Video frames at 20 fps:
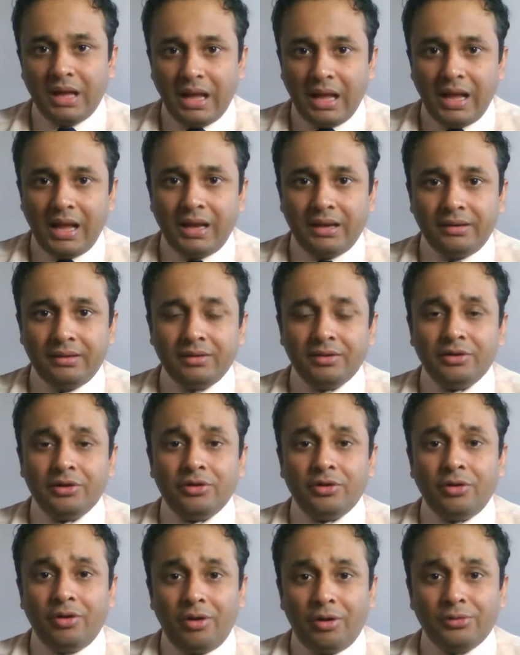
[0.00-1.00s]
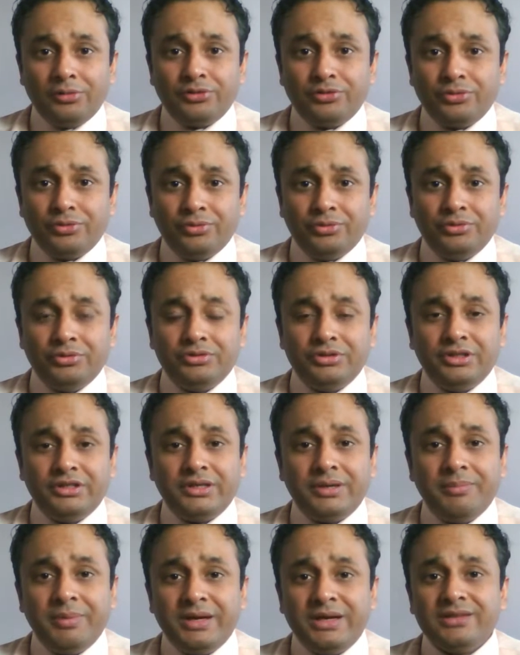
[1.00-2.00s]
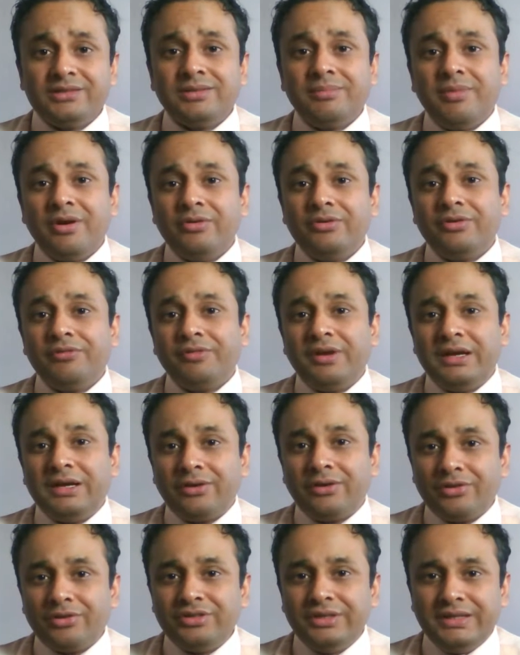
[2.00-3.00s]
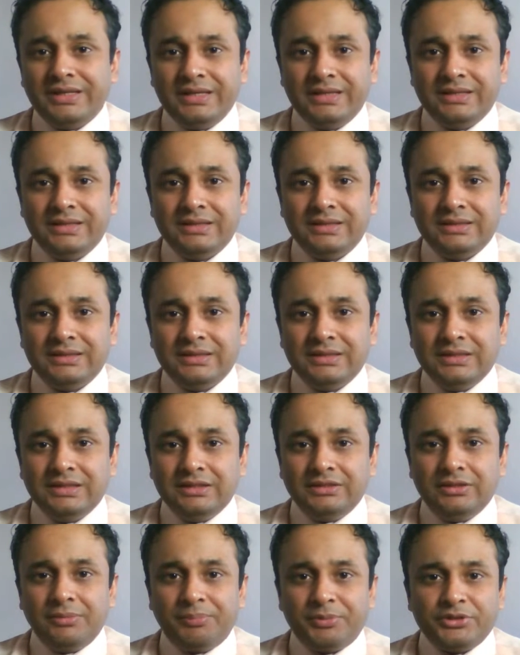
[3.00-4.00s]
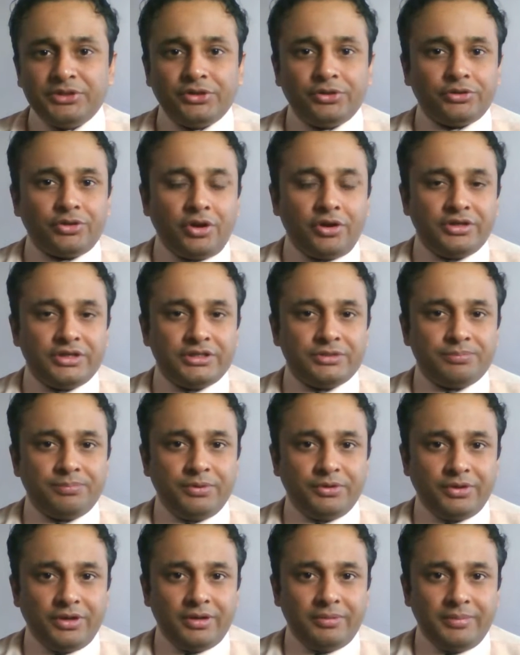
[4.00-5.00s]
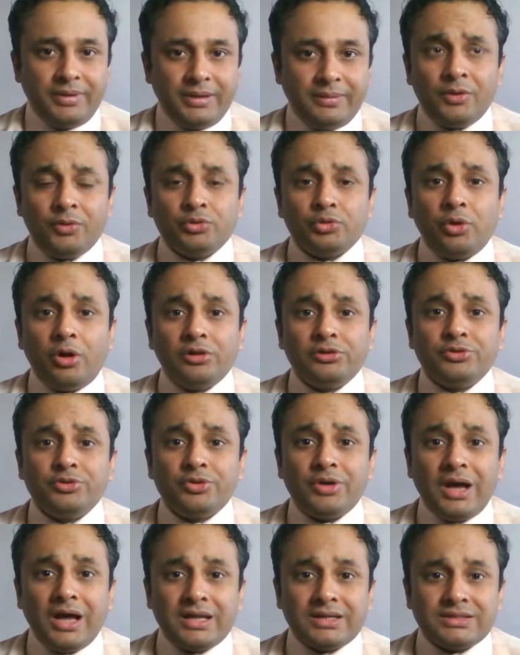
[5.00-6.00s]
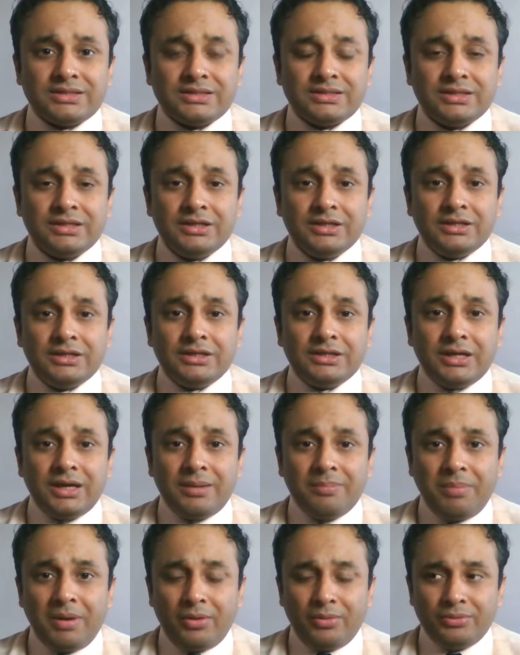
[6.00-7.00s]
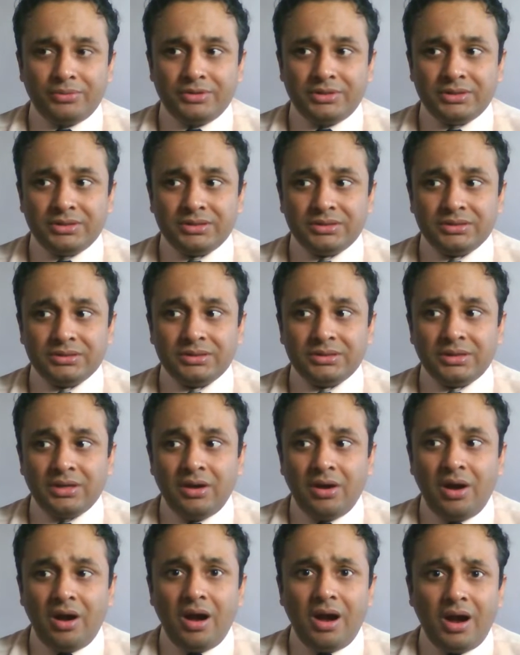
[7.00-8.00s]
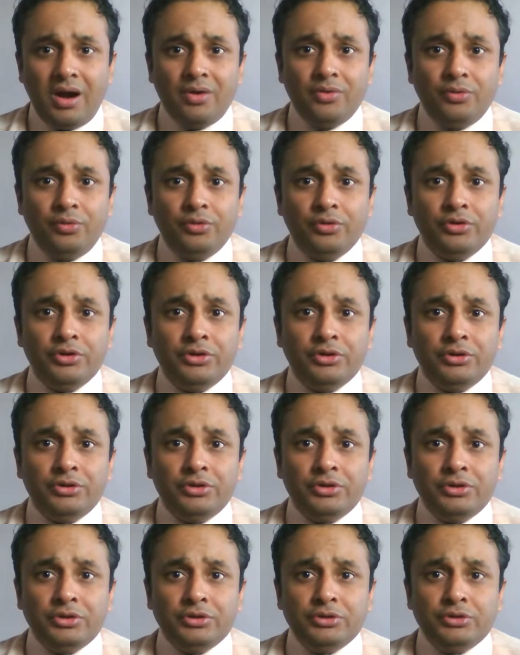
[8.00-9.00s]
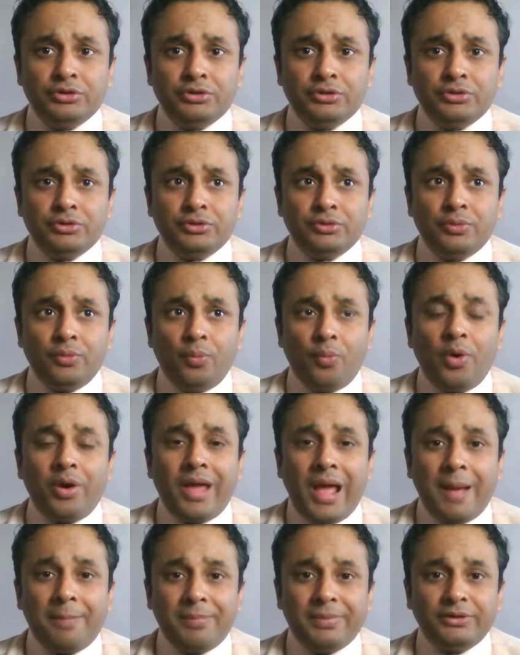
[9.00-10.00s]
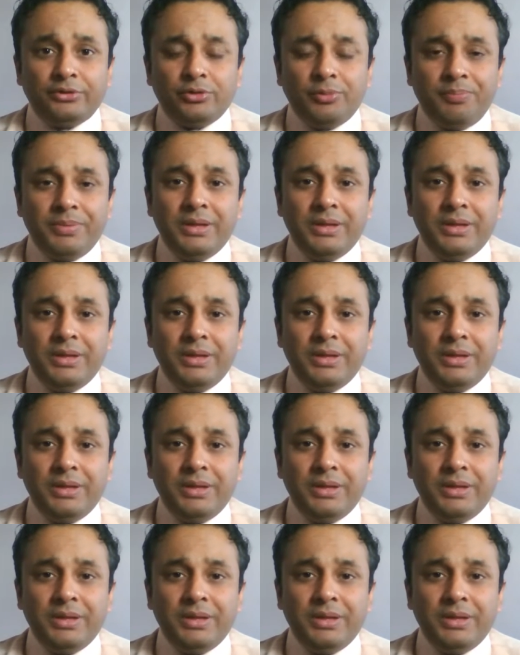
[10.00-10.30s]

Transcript: and also the tremendous amount of atrocity the prison authorities put on me. He was also asked about how what happened to the